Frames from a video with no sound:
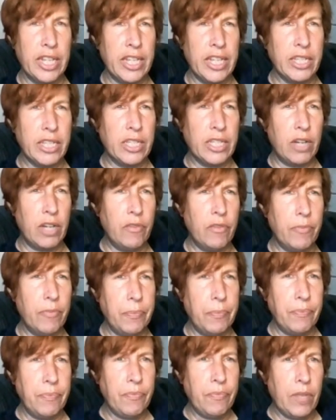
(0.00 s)
itself.
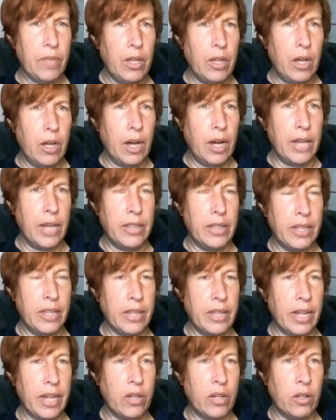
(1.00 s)
I
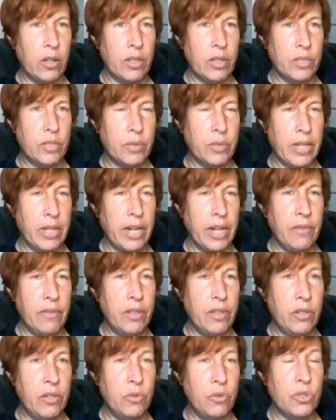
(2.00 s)
think I called this one kind
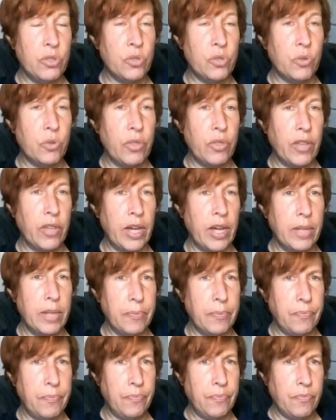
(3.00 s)
of the new school
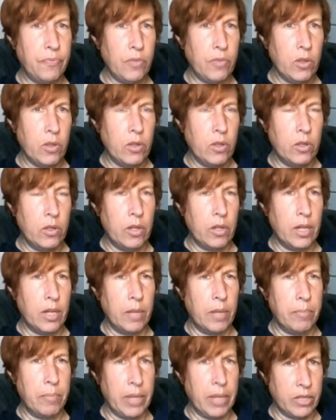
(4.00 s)
thought
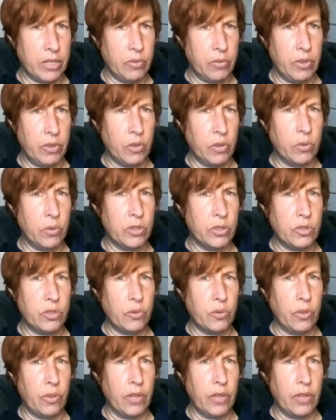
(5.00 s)
uh, mixed with the old
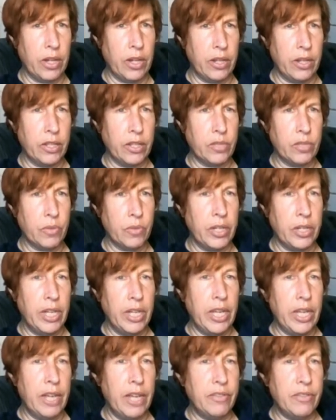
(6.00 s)
school thought on this one.
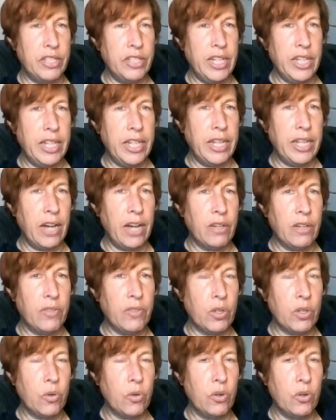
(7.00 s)
If seen out of
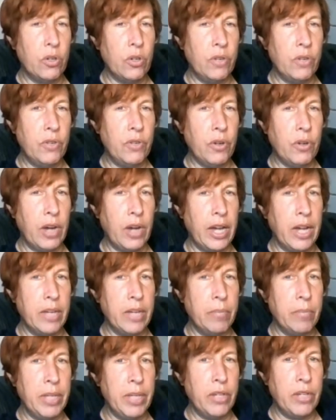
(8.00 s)
the corner of your eye,
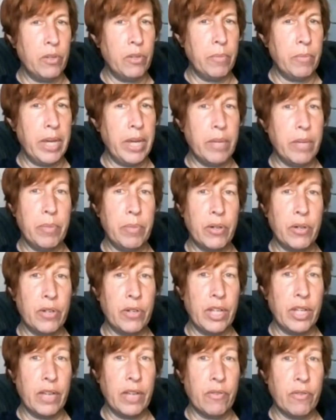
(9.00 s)
a meteor may appear
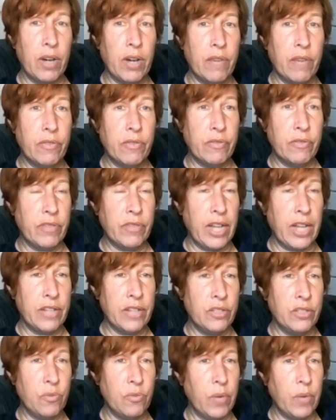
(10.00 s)
to give off a
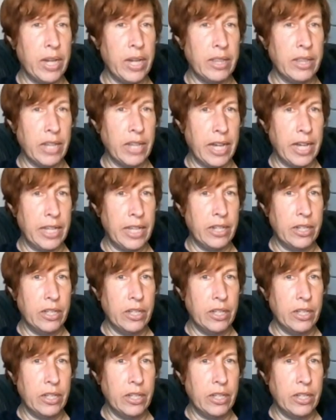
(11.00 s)
flash of white light